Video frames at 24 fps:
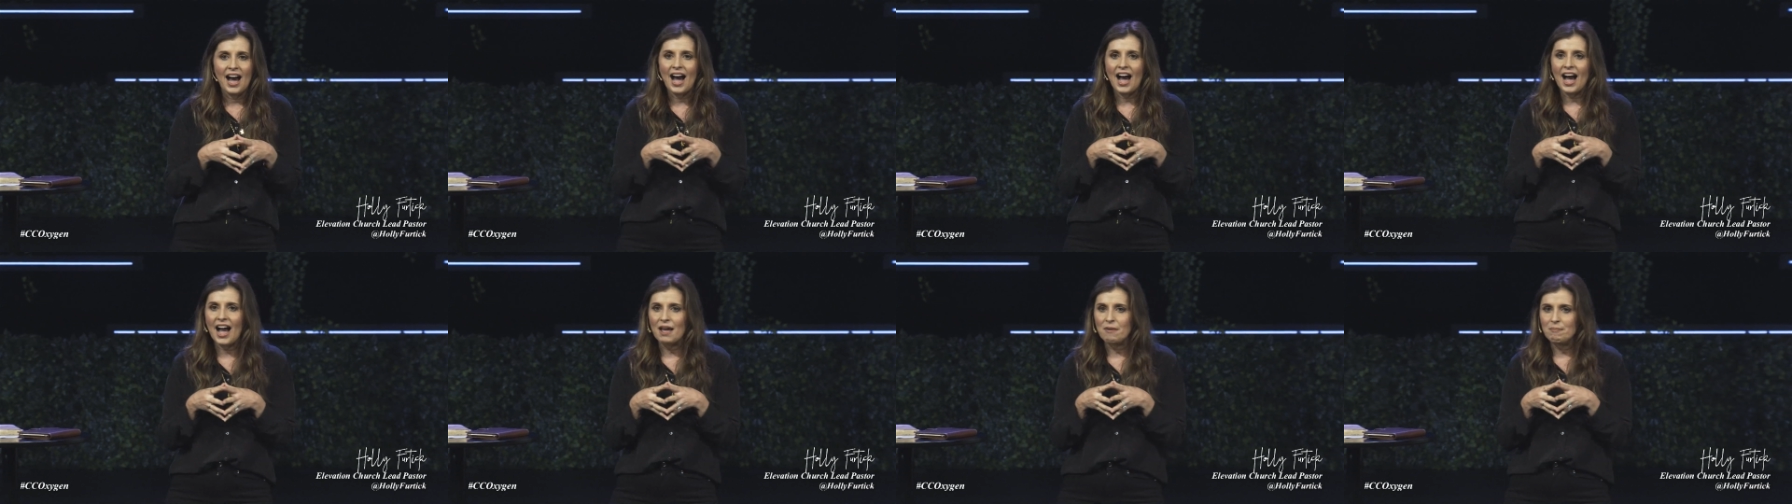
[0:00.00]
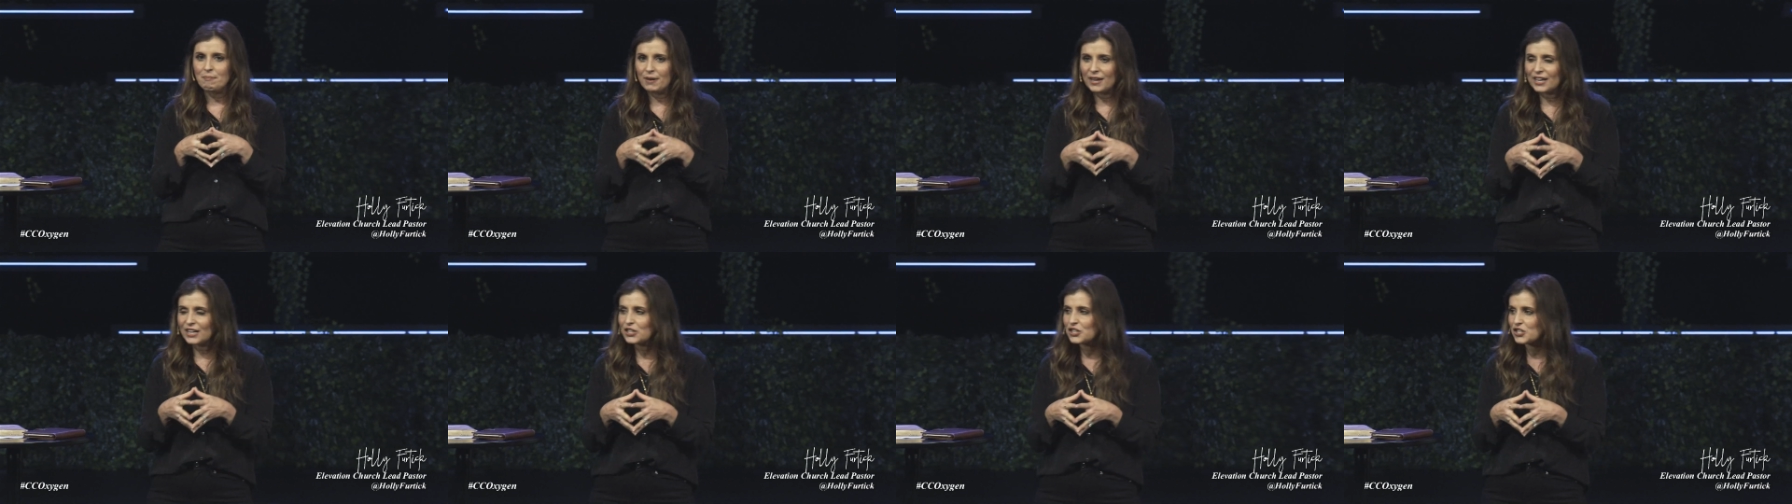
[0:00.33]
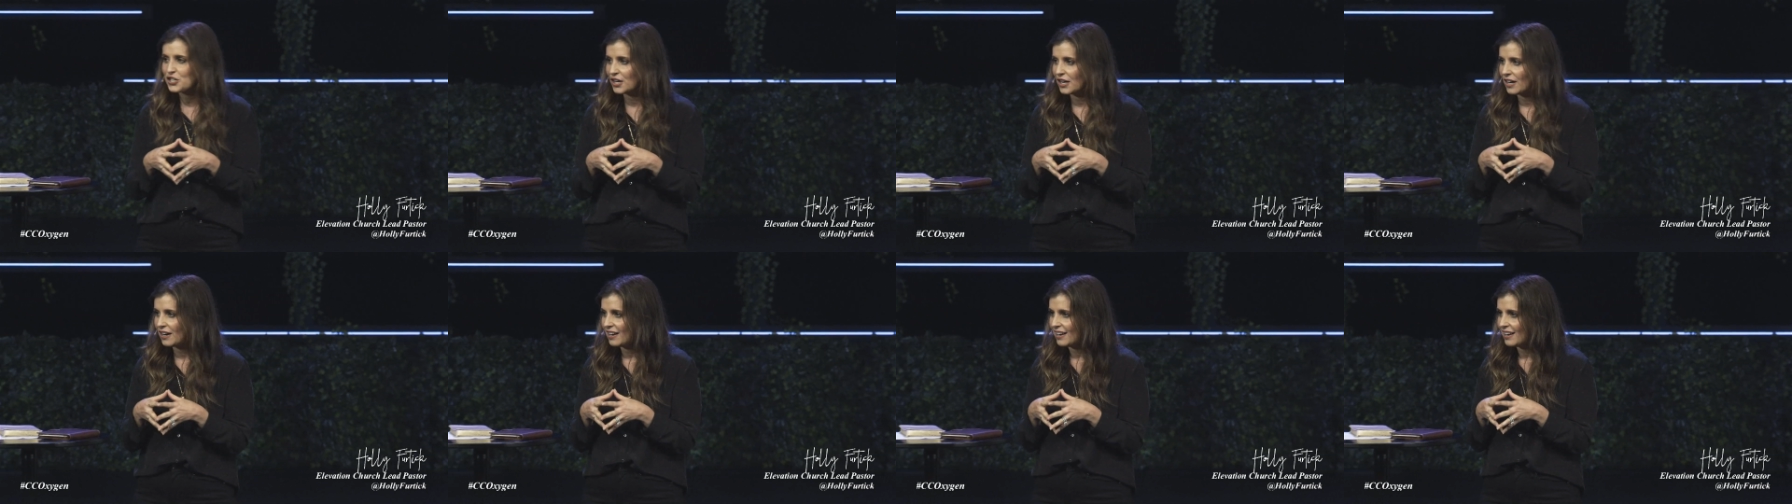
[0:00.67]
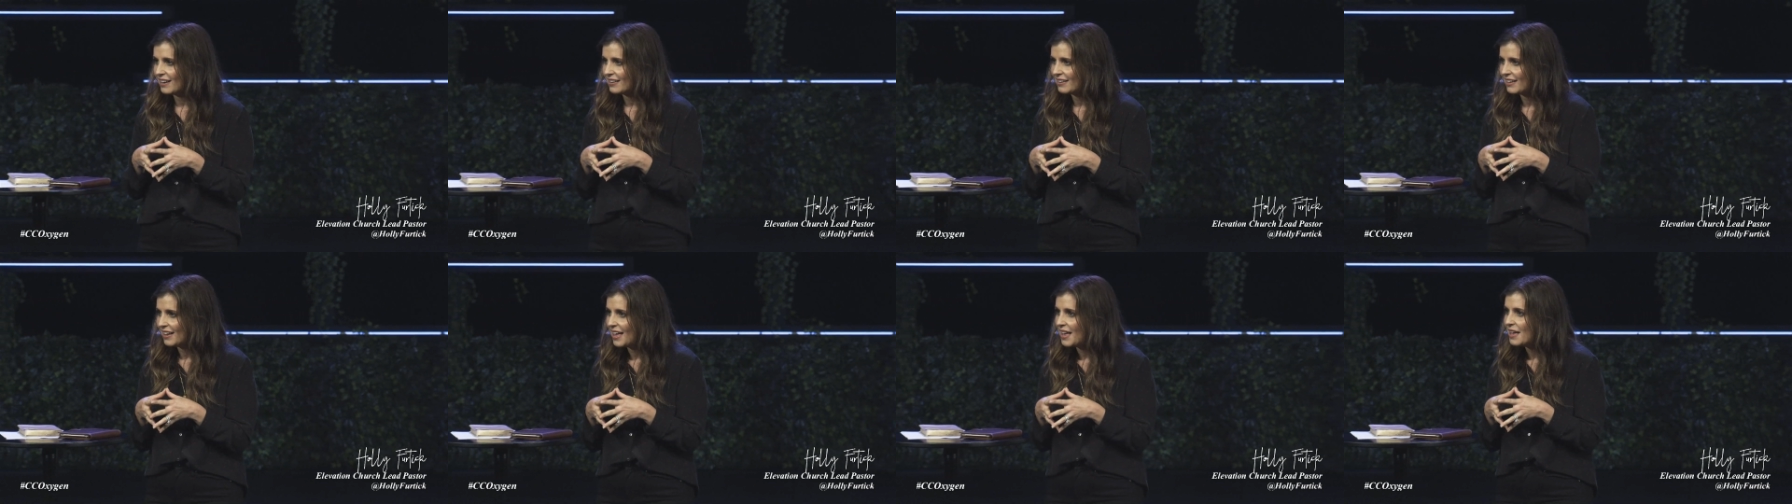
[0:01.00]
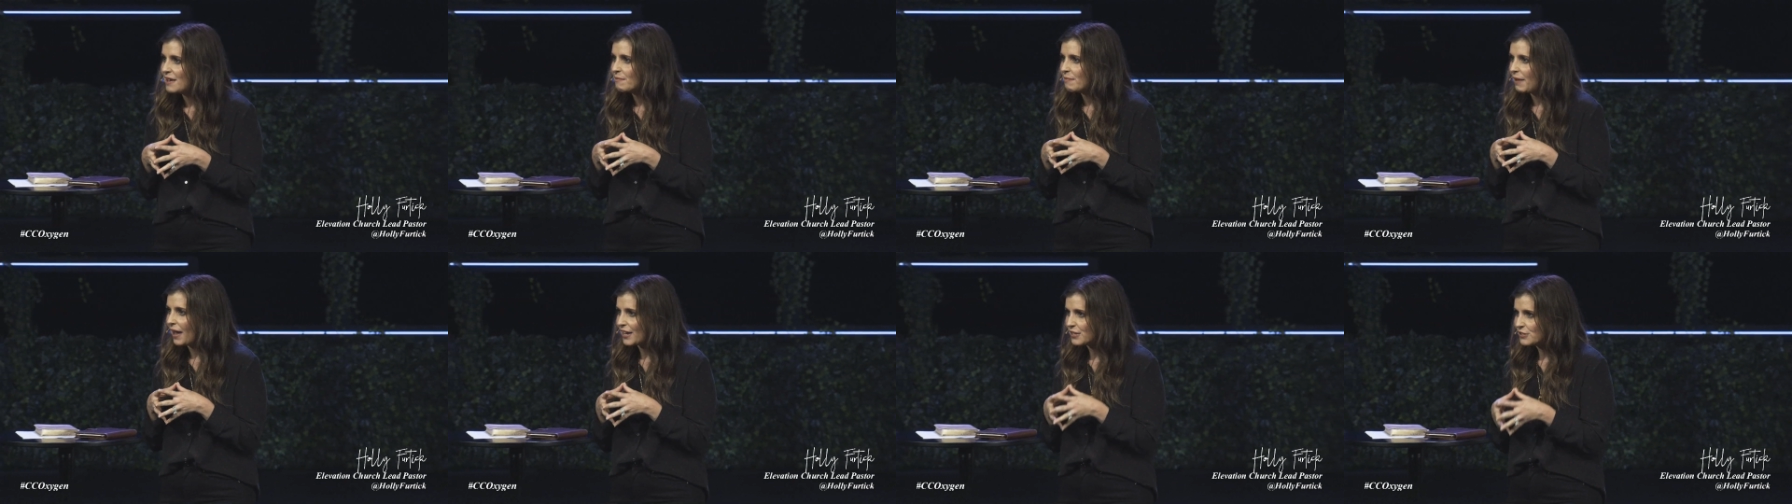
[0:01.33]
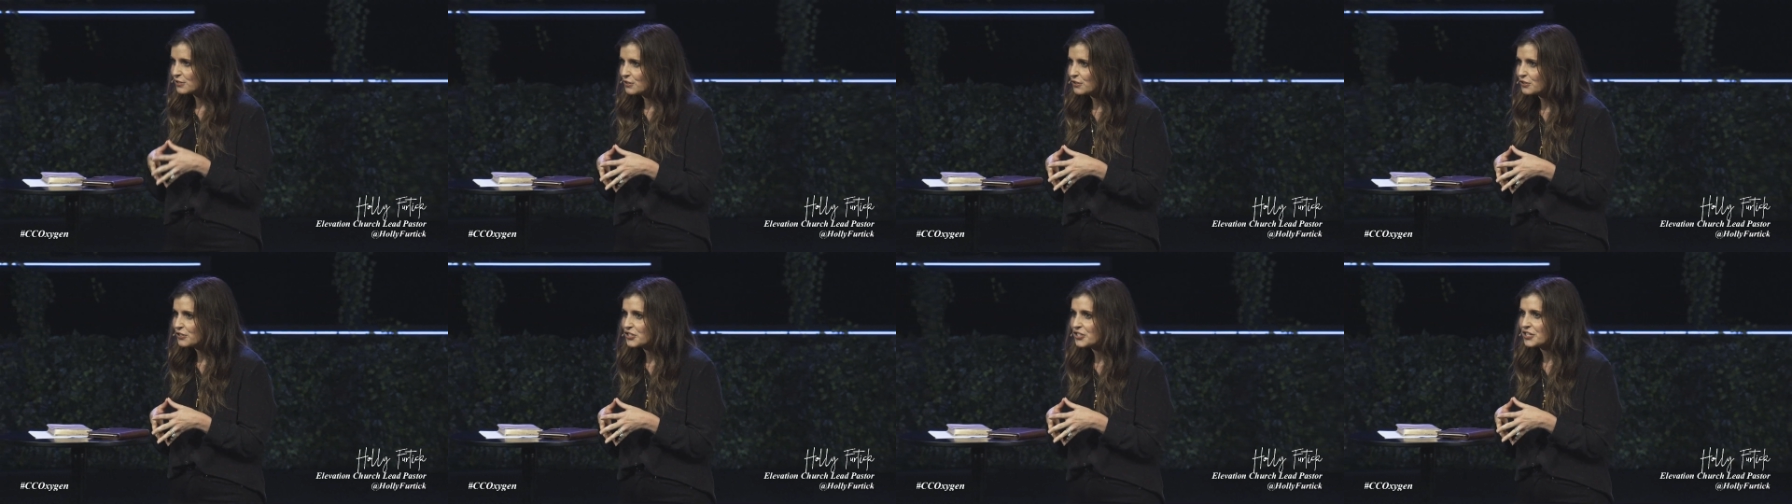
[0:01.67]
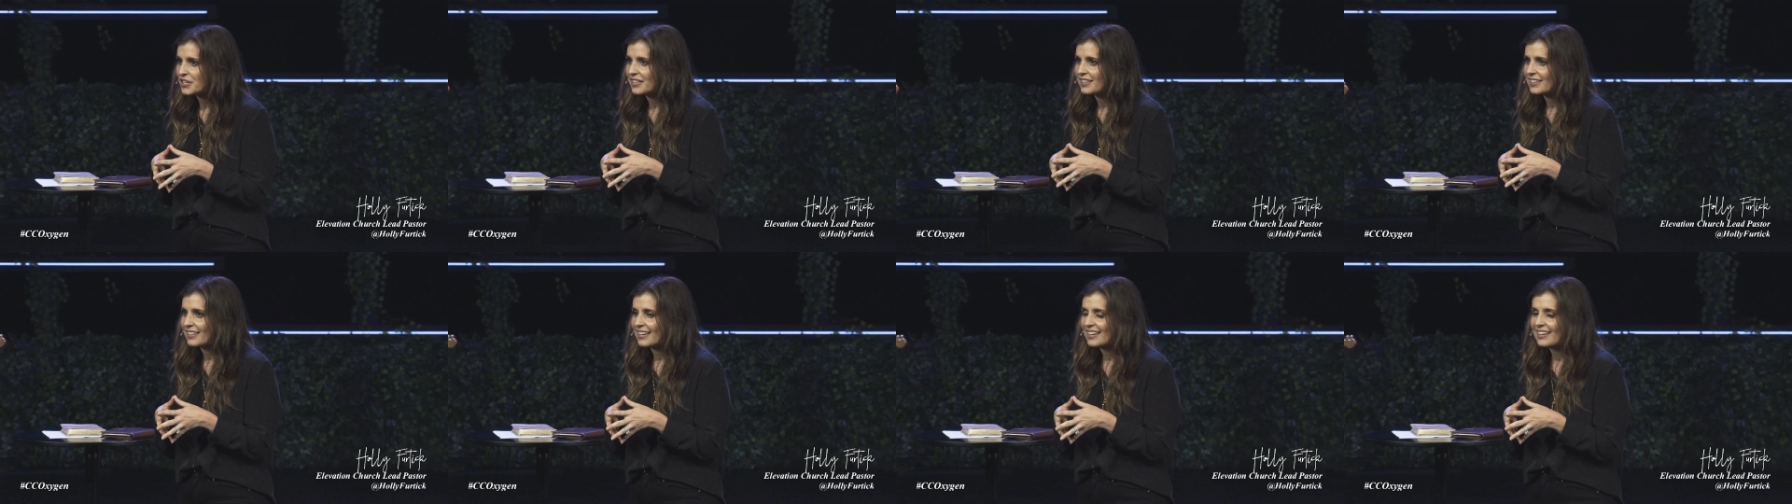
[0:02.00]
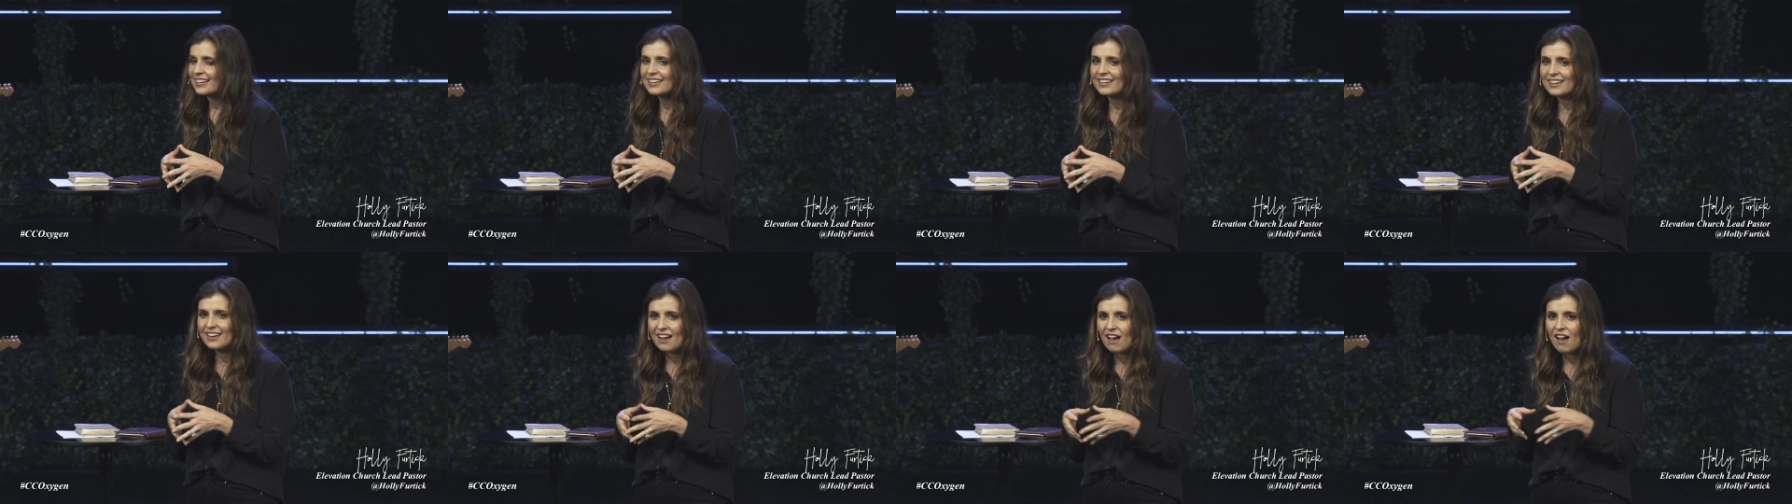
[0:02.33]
I picture Pastor Sheila